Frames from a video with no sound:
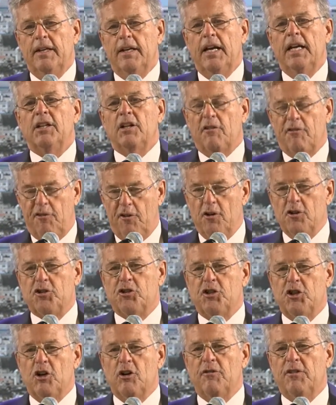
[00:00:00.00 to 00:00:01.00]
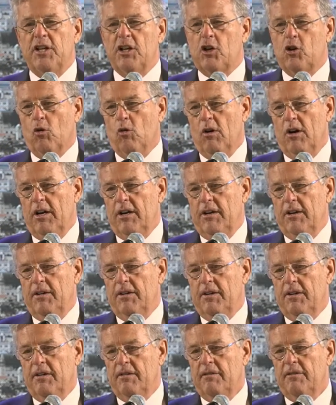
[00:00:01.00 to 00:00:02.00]
in their first year of the accord,
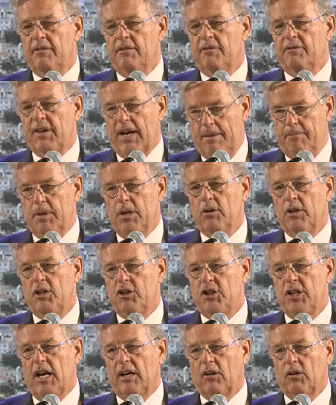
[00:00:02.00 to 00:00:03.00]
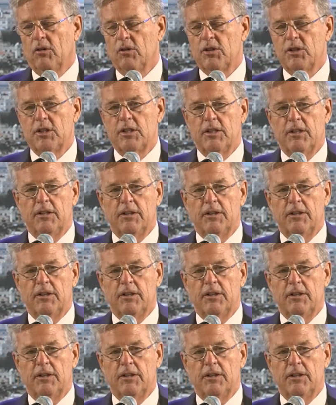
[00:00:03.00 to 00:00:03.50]
5 billion shekels.